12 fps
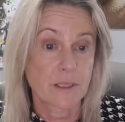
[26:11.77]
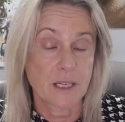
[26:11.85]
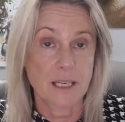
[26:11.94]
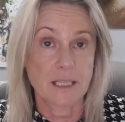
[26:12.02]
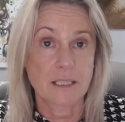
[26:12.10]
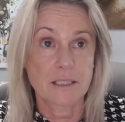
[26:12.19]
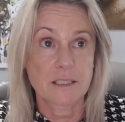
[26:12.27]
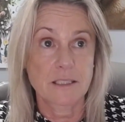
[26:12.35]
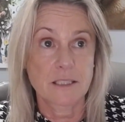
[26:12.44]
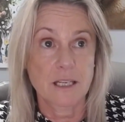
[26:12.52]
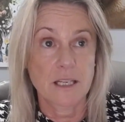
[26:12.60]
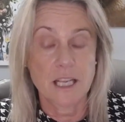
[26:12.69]
and
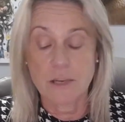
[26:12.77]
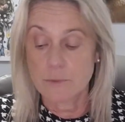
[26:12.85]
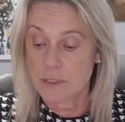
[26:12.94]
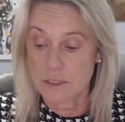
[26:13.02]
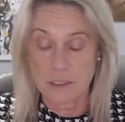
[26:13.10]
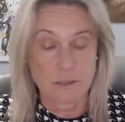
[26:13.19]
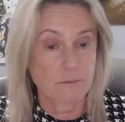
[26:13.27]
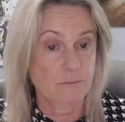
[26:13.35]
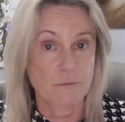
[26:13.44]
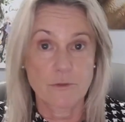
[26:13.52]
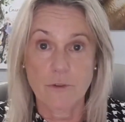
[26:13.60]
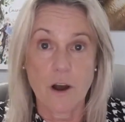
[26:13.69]
he was just
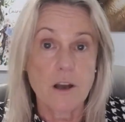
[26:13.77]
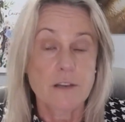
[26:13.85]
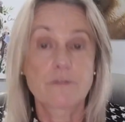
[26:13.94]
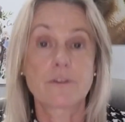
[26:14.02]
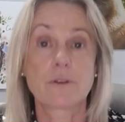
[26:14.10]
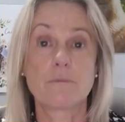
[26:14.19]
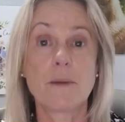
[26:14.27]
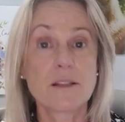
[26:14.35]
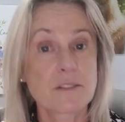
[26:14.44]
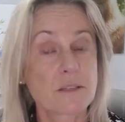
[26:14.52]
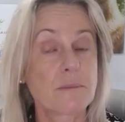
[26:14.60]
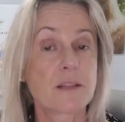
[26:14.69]
fine for
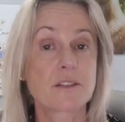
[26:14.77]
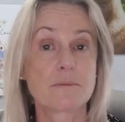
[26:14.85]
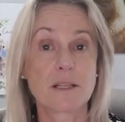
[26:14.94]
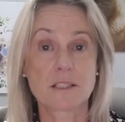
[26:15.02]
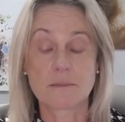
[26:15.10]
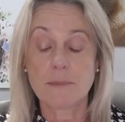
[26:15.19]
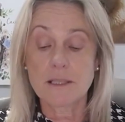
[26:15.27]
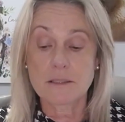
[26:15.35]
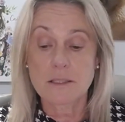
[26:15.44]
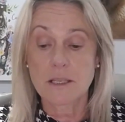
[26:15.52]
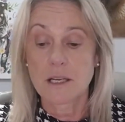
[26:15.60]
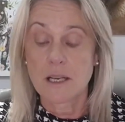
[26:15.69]
months and months and months and months.